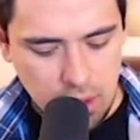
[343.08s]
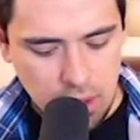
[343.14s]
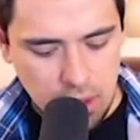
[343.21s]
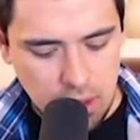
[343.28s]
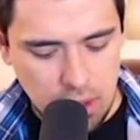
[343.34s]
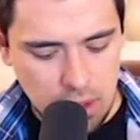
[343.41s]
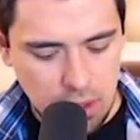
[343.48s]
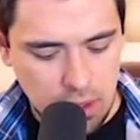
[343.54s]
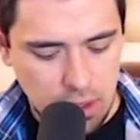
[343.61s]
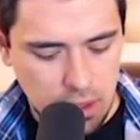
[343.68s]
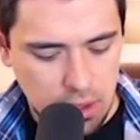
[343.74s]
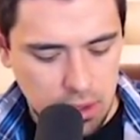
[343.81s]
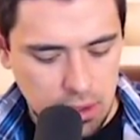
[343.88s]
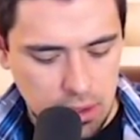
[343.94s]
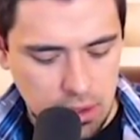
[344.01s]

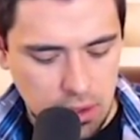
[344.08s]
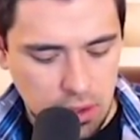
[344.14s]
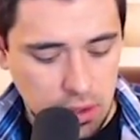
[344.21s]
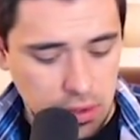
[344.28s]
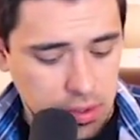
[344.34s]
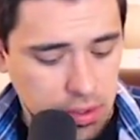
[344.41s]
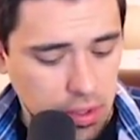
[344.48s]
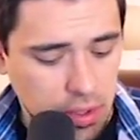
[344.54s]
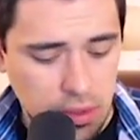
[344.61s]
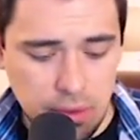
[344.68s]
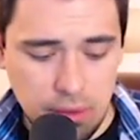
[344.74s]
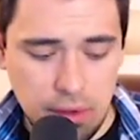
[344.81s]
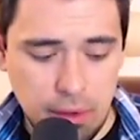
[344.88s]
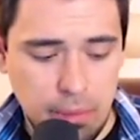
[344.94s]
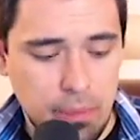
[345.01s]
Uh,
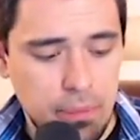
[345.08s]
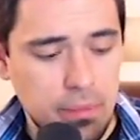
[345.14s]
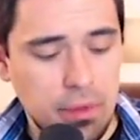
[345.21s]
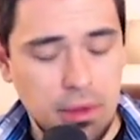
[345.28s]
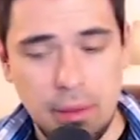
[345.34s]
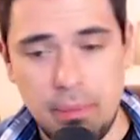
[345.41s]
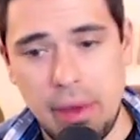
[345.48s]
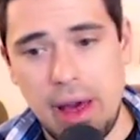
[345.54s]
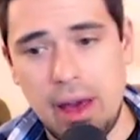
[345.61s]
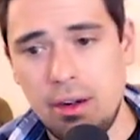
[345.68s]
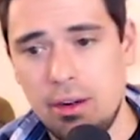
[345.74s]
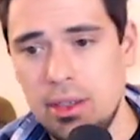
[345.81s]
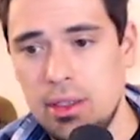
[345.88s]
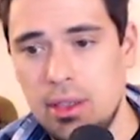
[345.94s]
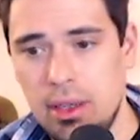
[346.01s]
Also the
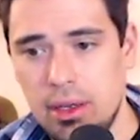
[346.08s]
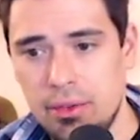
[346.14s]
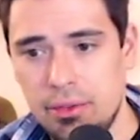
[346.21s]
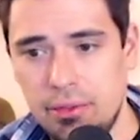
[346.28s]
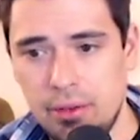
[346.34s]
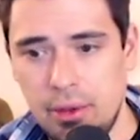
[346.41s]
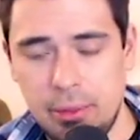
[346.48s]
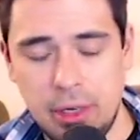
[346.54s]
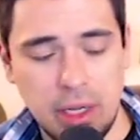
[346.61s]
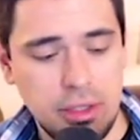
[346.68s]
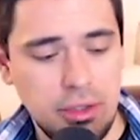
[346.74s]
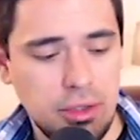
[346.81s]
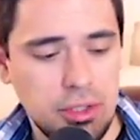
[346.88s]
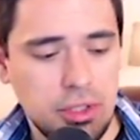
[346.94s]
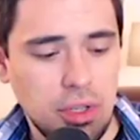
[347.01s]
battery life. I mean,
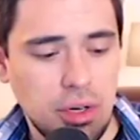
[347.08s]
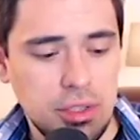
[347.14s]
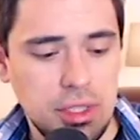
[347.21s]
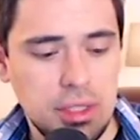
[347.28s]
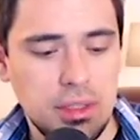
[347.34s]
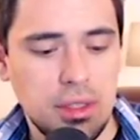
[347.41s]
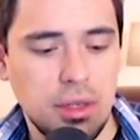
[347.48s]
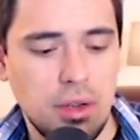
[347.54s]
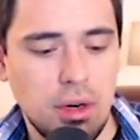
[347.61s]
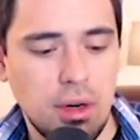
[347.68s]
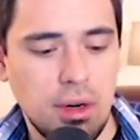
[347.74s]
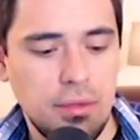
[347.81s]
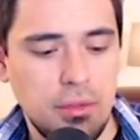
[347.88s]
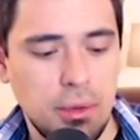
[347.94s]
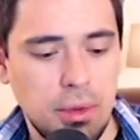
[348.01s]
you could charge these in the car
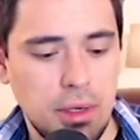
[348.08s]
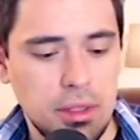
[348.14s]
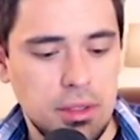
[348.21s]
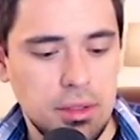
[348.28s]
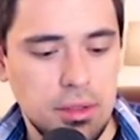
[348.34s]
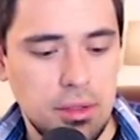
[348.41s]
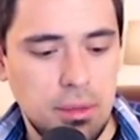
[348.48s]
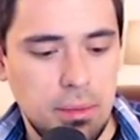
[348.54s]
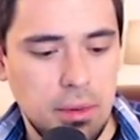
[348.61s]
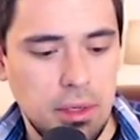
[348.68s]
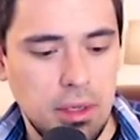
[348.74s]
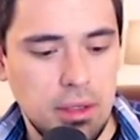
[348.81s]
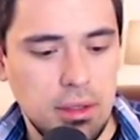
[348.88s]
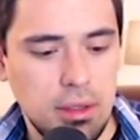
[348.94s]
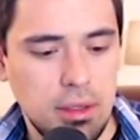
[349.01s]
if you wanted to,
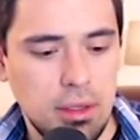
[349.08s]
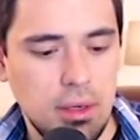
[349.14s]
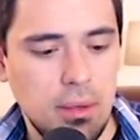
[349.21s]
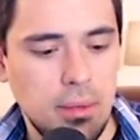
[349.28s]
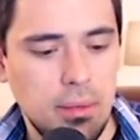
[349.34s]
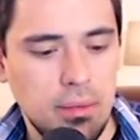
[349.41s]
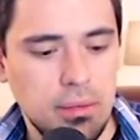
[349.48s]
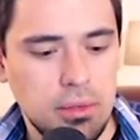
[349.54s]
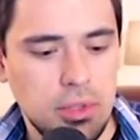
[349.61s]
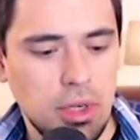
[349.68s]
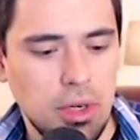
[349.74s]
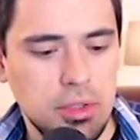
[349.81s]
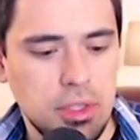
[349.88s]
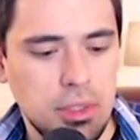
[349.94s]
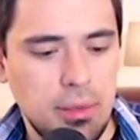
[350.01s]
but
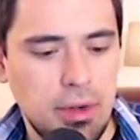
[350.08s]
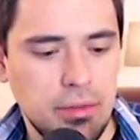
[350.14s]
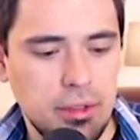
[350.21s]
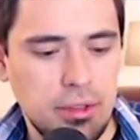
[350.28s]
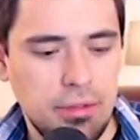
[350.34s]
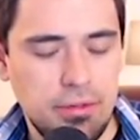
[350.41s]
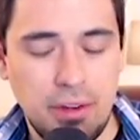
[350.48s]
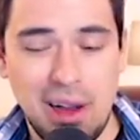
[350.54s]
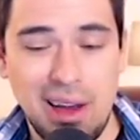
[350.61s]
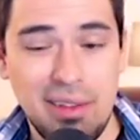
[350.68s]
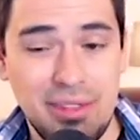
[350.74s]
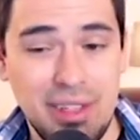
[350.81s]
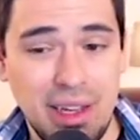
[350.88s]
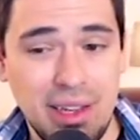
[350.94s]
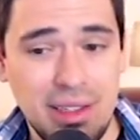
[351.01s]
charging them every 5
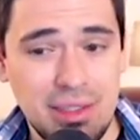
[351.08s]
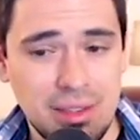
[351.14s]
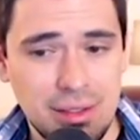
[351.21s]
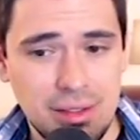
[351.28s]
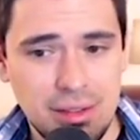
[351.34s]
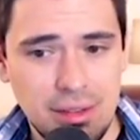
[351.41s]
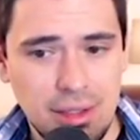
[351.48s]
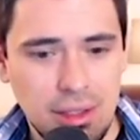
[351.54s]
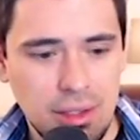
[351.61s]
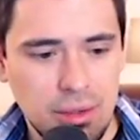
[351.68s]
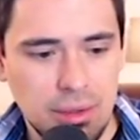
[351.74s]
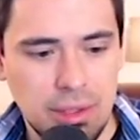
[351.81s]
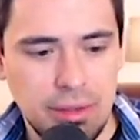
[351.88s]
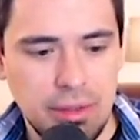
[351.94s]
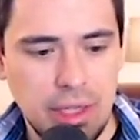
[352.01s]
days,
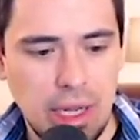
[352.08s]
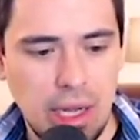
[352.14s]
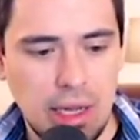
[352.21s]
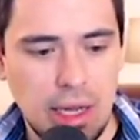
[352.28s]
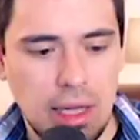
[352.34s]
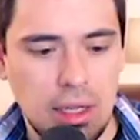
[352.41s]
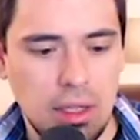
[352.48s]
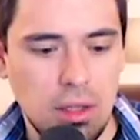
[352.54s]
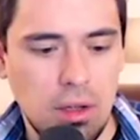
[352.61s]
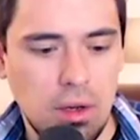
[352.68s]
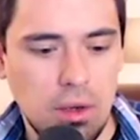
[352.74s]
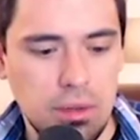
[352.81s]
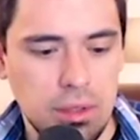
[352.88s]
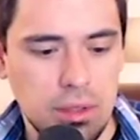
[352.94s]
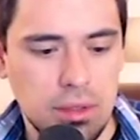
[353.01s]
whenever they get kind of
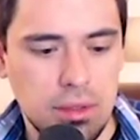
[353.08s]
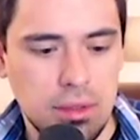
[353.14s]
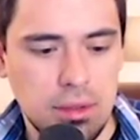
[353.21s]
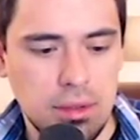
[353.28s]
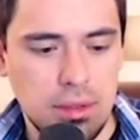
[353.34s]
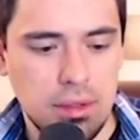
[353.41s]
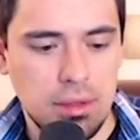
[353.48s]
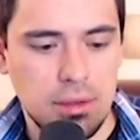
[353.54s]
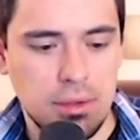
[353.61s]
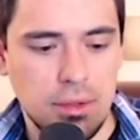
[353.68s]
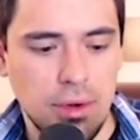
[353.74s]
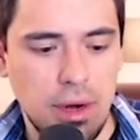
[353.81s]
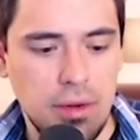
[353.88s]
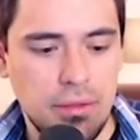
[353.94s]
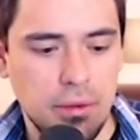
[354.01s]
low, is
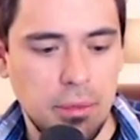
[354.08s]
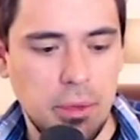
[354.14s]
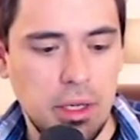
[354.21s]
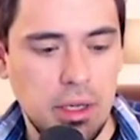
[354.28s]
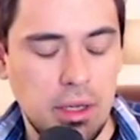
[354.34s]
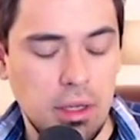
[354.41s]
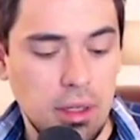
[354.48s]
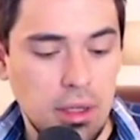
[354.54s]
great for me.